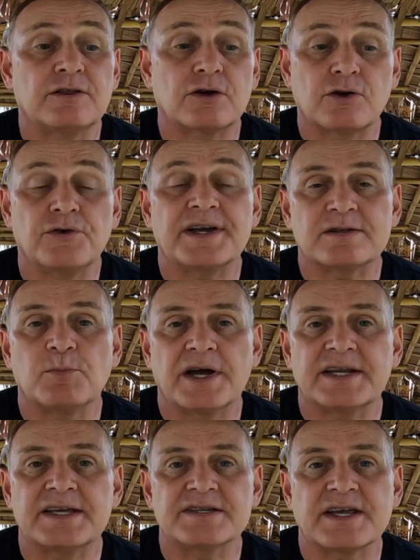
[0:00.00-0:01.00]
the correct
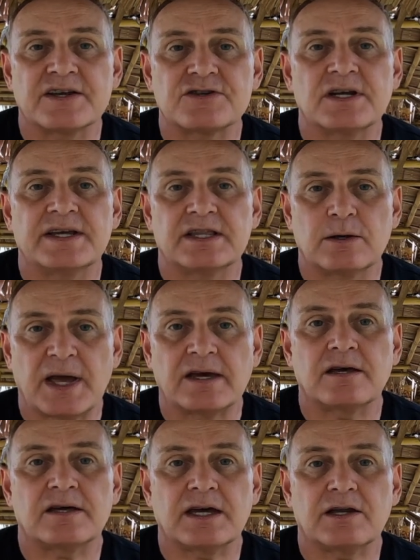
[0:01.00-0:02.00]
money, is actually in the
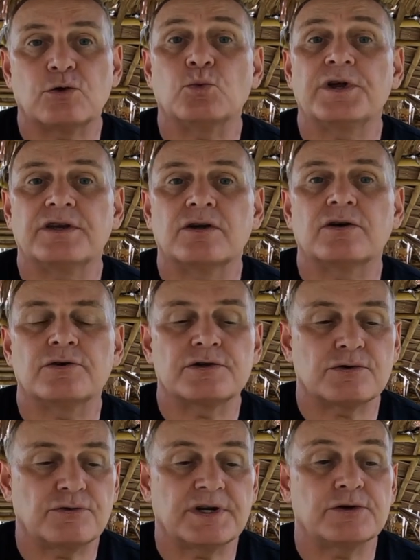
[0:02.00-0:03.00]
bank account when you go
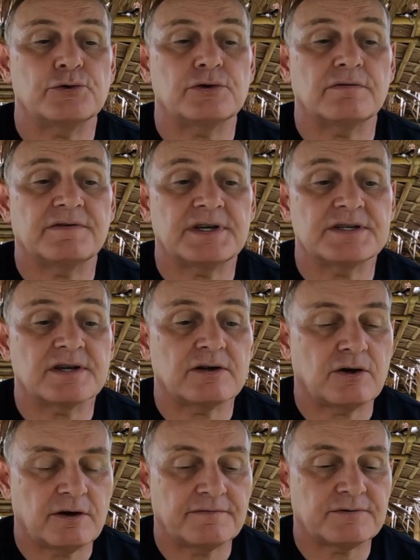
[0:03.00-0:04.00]
to renew your
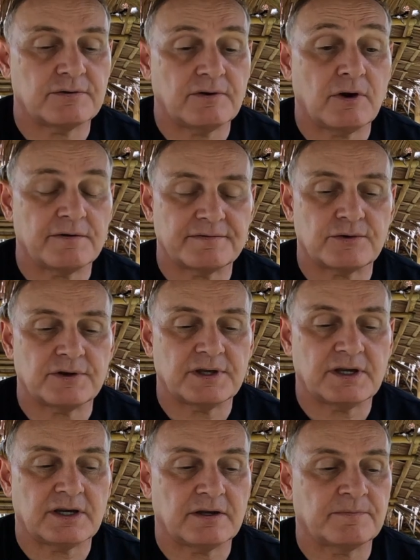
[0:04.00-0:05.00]
visa after a
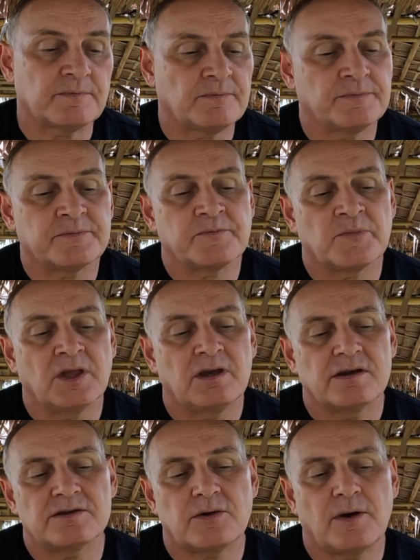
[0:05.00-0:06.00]
year.
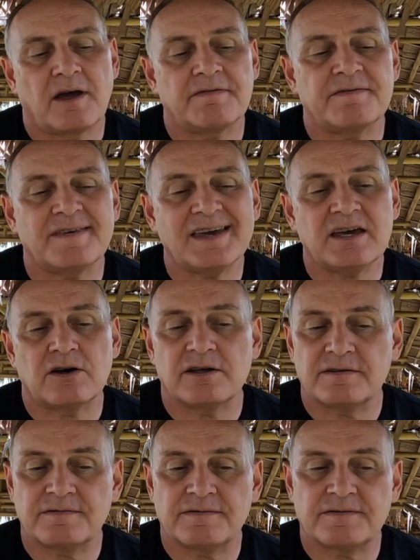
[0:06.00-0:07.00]
So I think
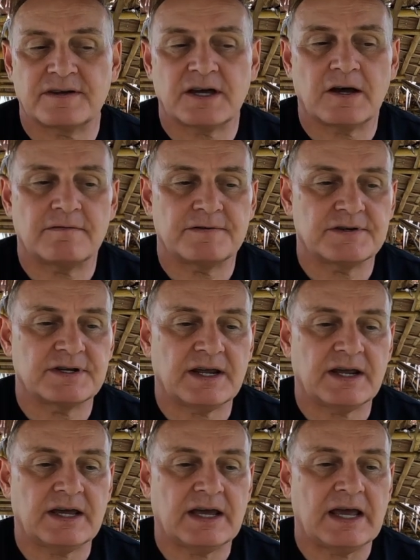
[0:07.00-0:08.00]
I've covered
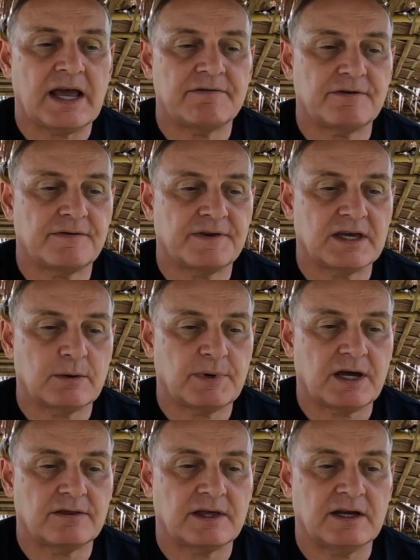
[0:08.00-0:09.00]
everything
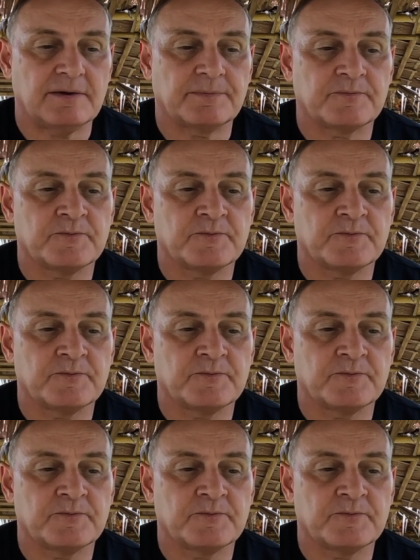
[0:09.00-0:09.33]
about that.